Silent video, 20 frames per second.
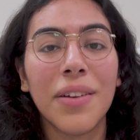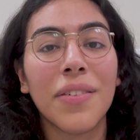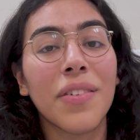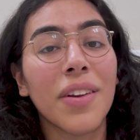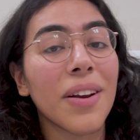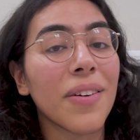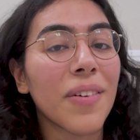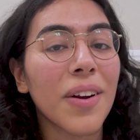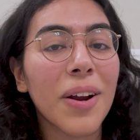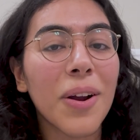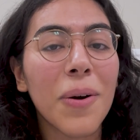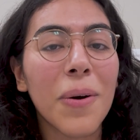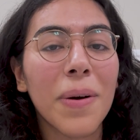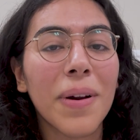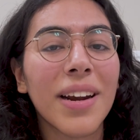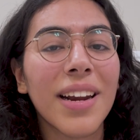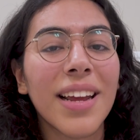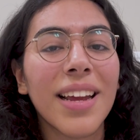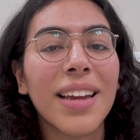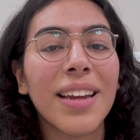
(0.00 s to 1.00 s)

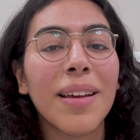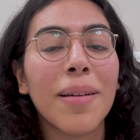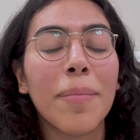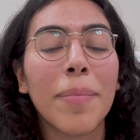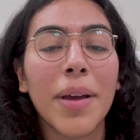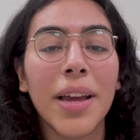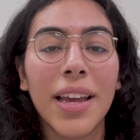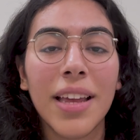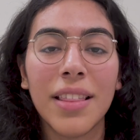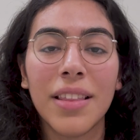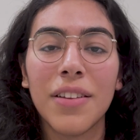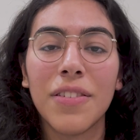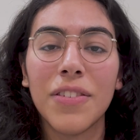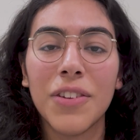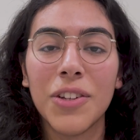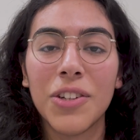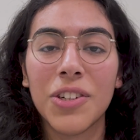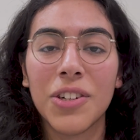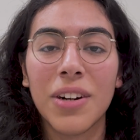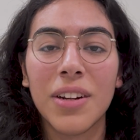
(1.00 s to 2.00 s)
re-recording, but in the
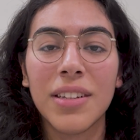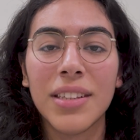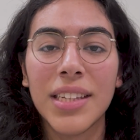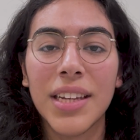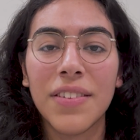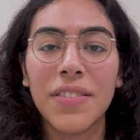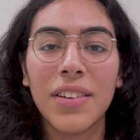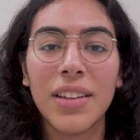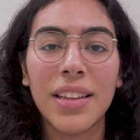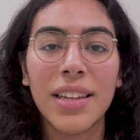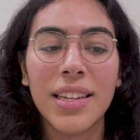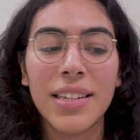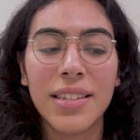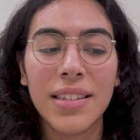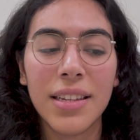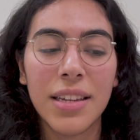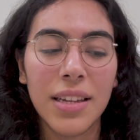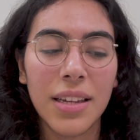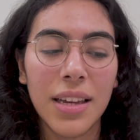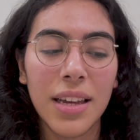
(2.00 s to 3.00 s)
future I'll definitely
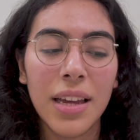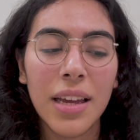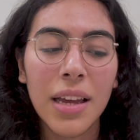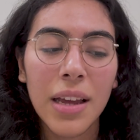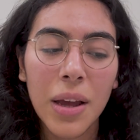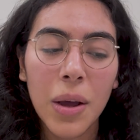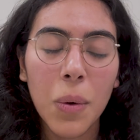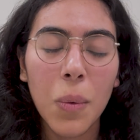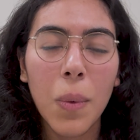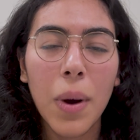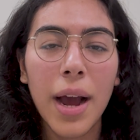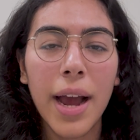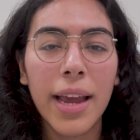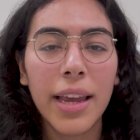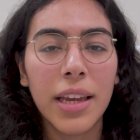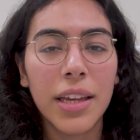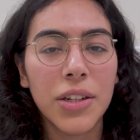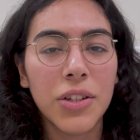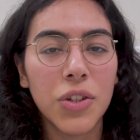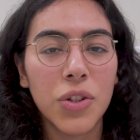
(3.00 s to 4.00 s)
see what I
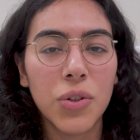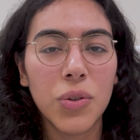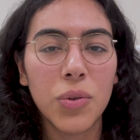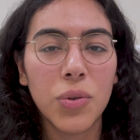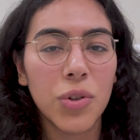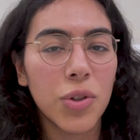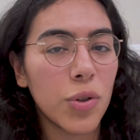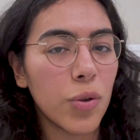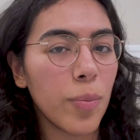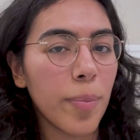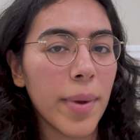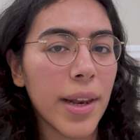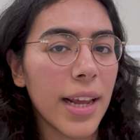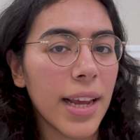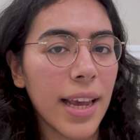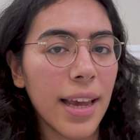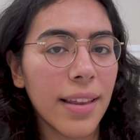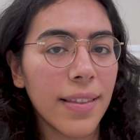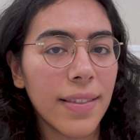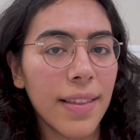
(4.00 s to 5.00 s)
can do to
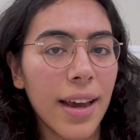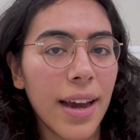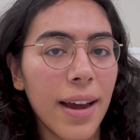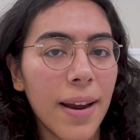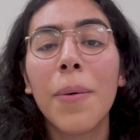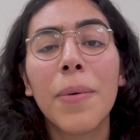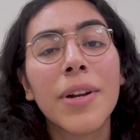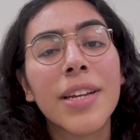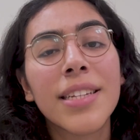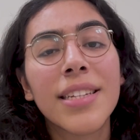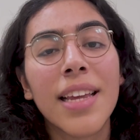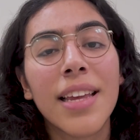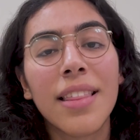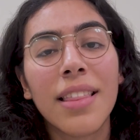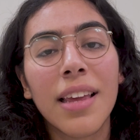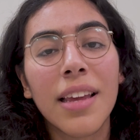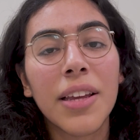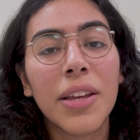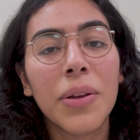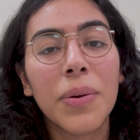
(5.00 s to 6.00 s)
mitigate that. I want to say
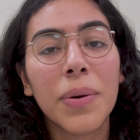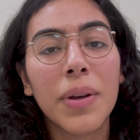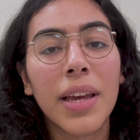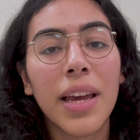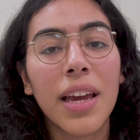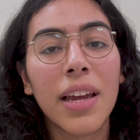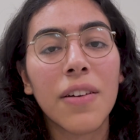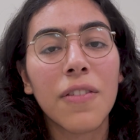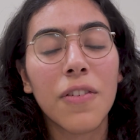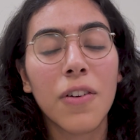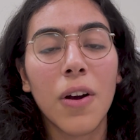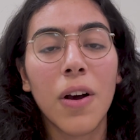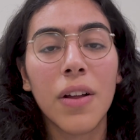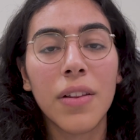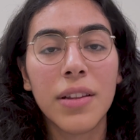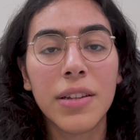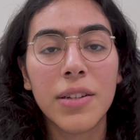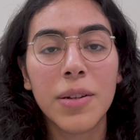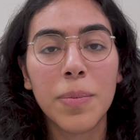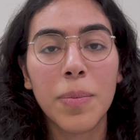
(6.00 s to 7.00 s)
thank you again for all
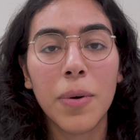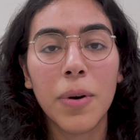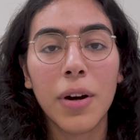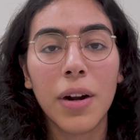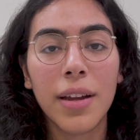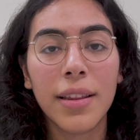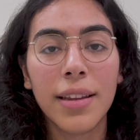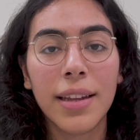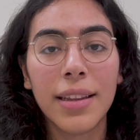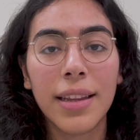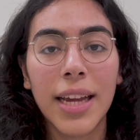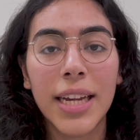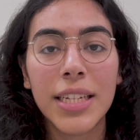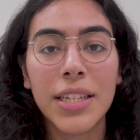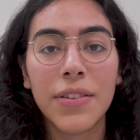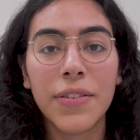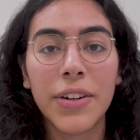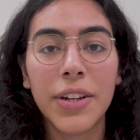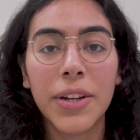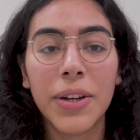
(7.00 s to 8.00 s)
the support on the
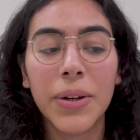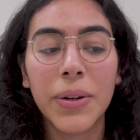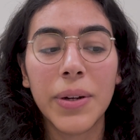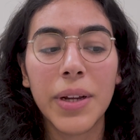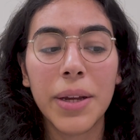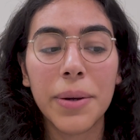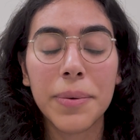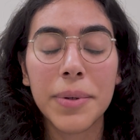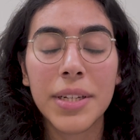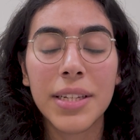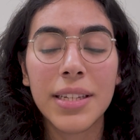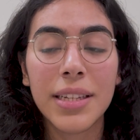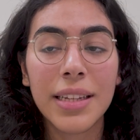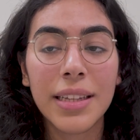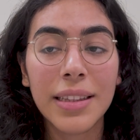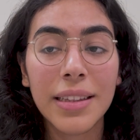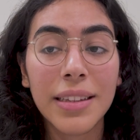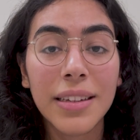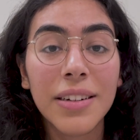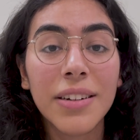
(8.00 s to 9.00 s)
last video. It was
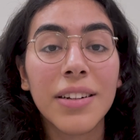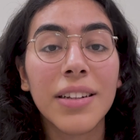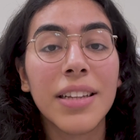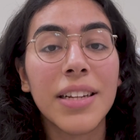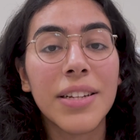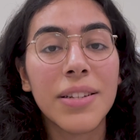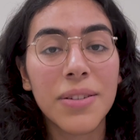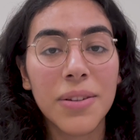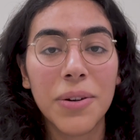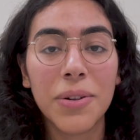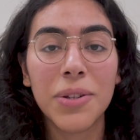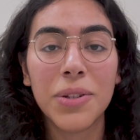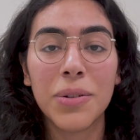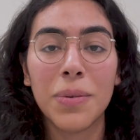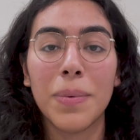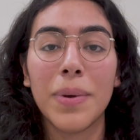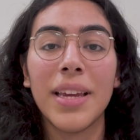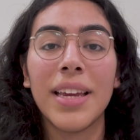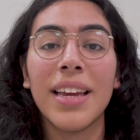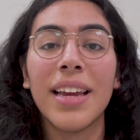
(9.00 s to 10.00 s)
literally so
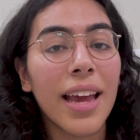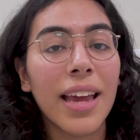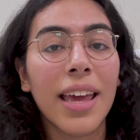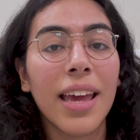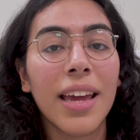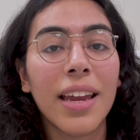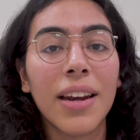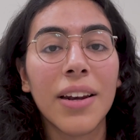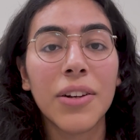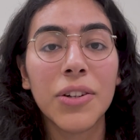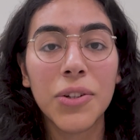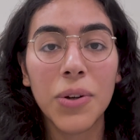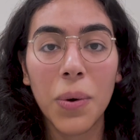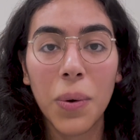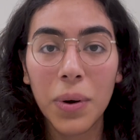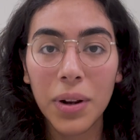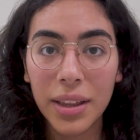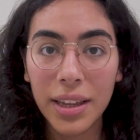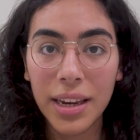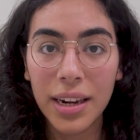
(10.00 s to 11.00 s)
sweet. Again,
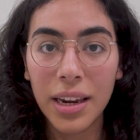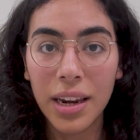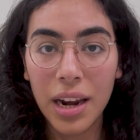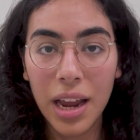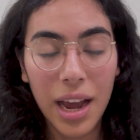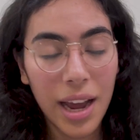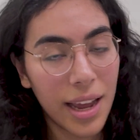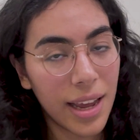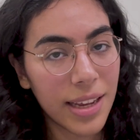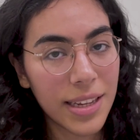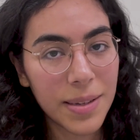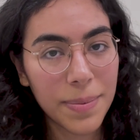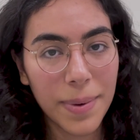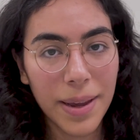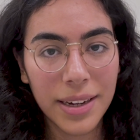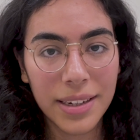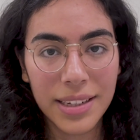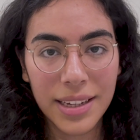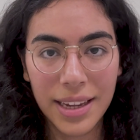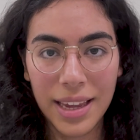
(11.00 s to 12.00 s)
totally not
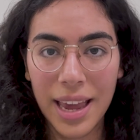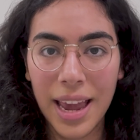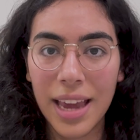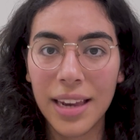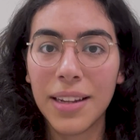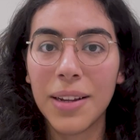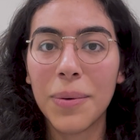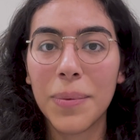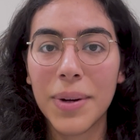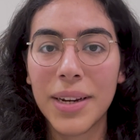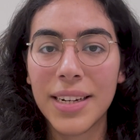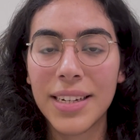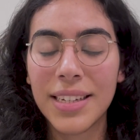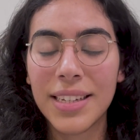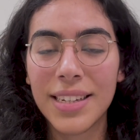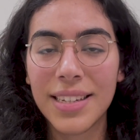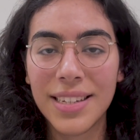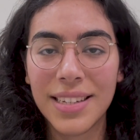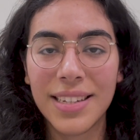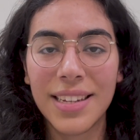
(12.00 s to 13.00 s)
expecting anyone
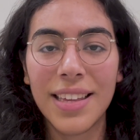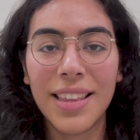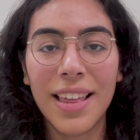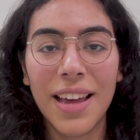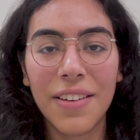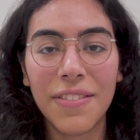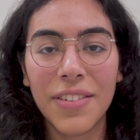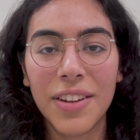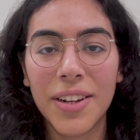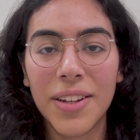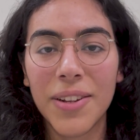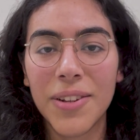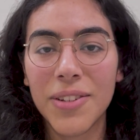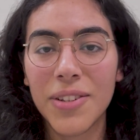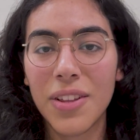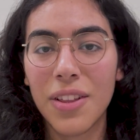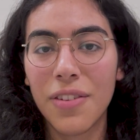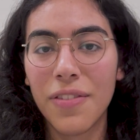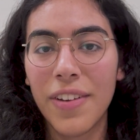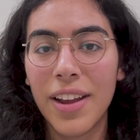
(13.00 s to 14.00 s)
to see that video,
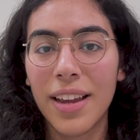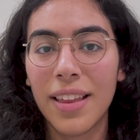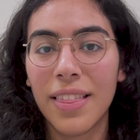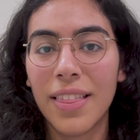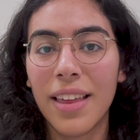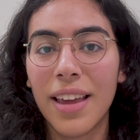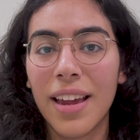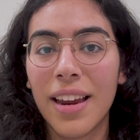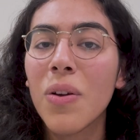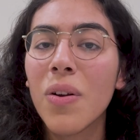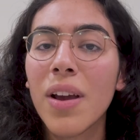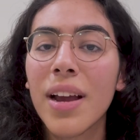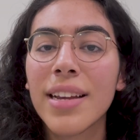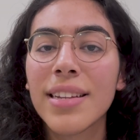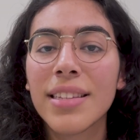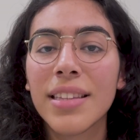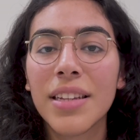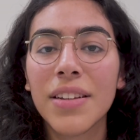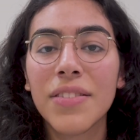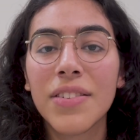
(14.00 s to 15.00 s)
so the fact that you
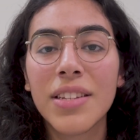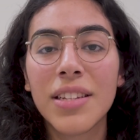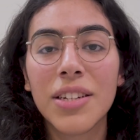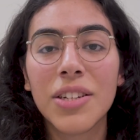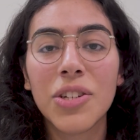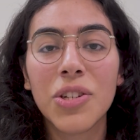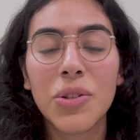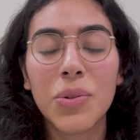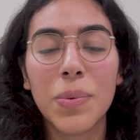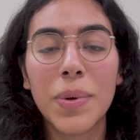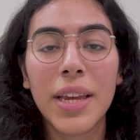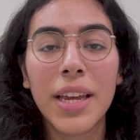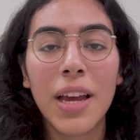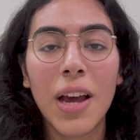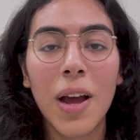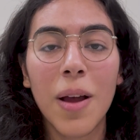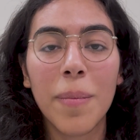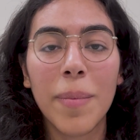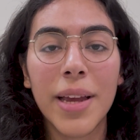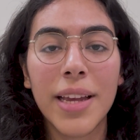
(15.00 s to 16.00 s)
guys left such sweet
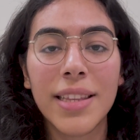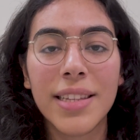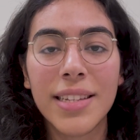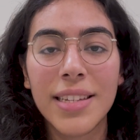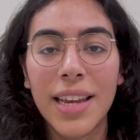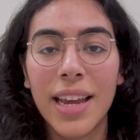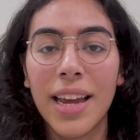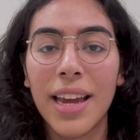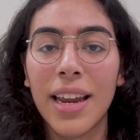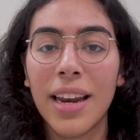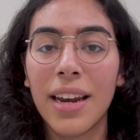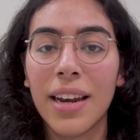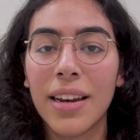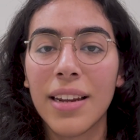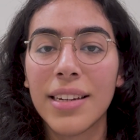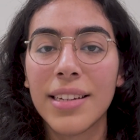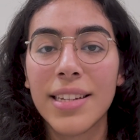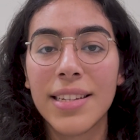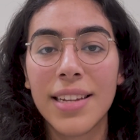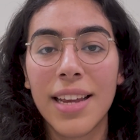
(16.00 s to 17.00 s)
comments and
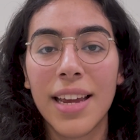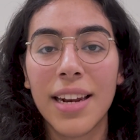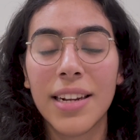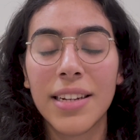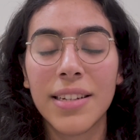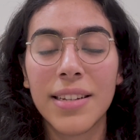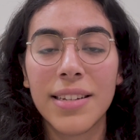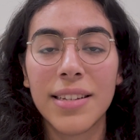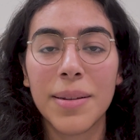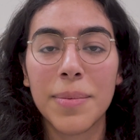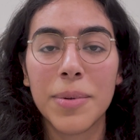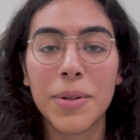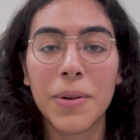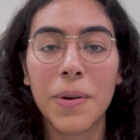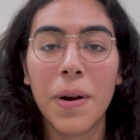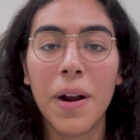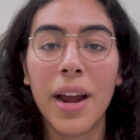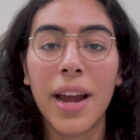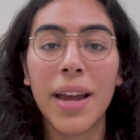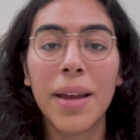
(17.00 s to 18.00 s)
decided to
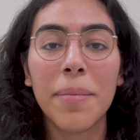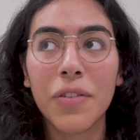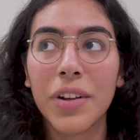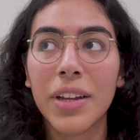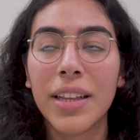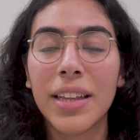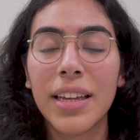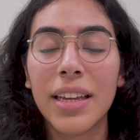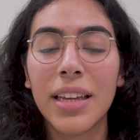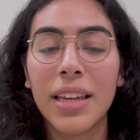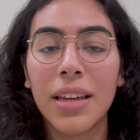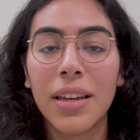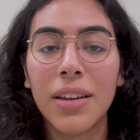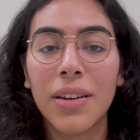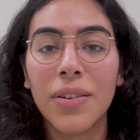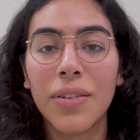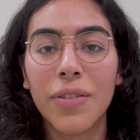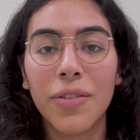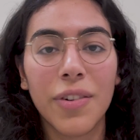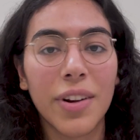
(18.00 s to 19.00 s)
subscribe really
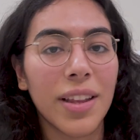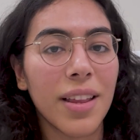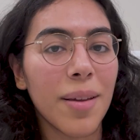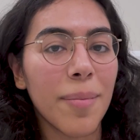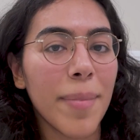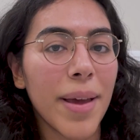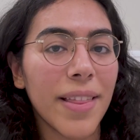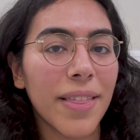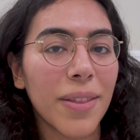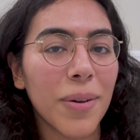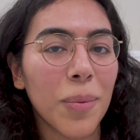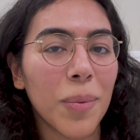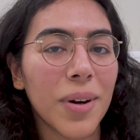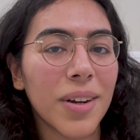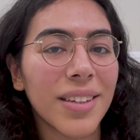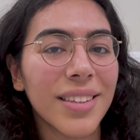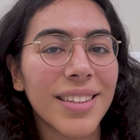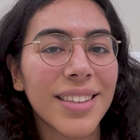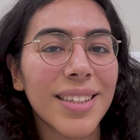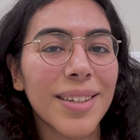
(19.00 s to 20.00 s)
meant the
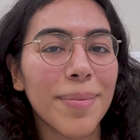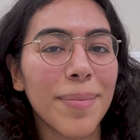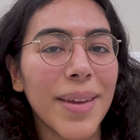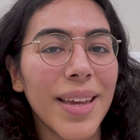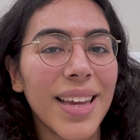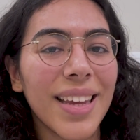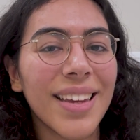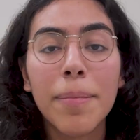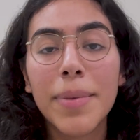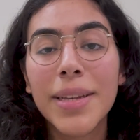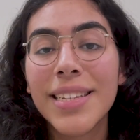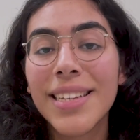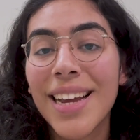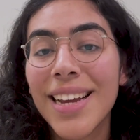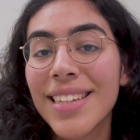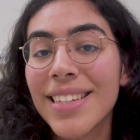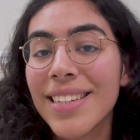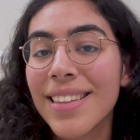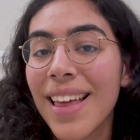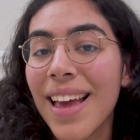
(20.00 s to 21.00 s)
world to me.
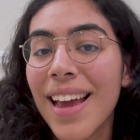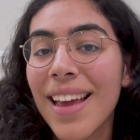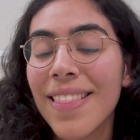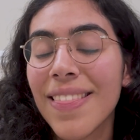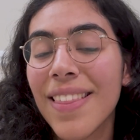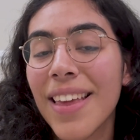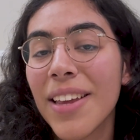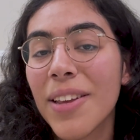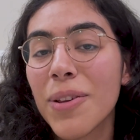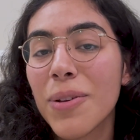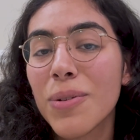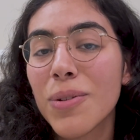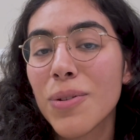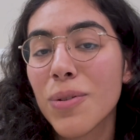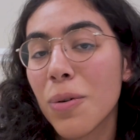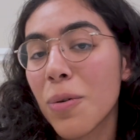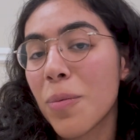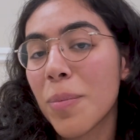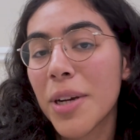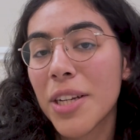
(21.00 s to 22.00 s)
Besides that, thank you
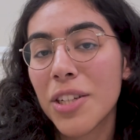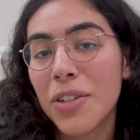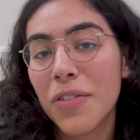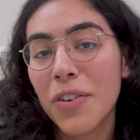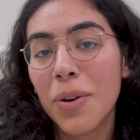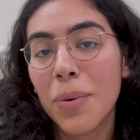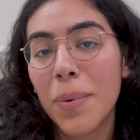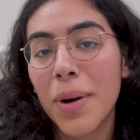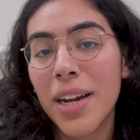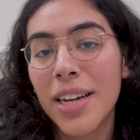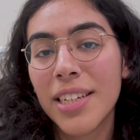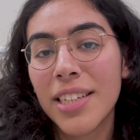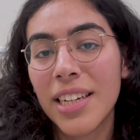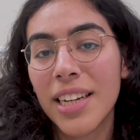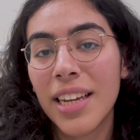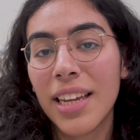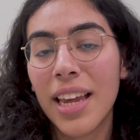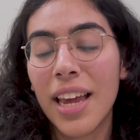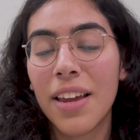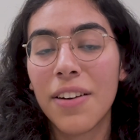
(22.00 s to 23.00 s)
so much for
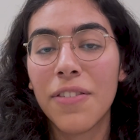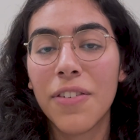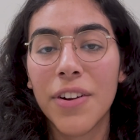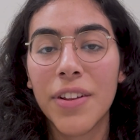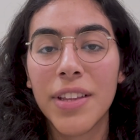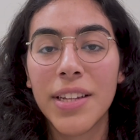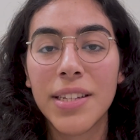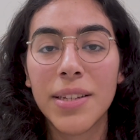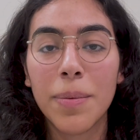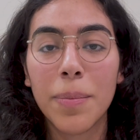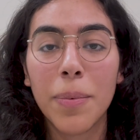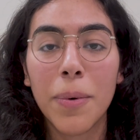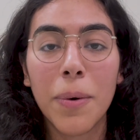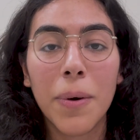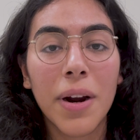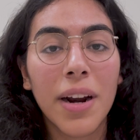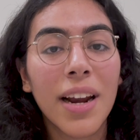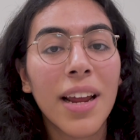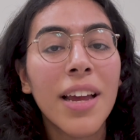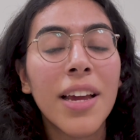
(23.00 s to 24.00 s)
watching and for the
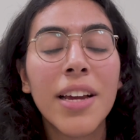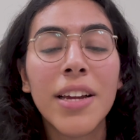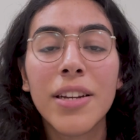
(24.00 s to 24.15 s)
support.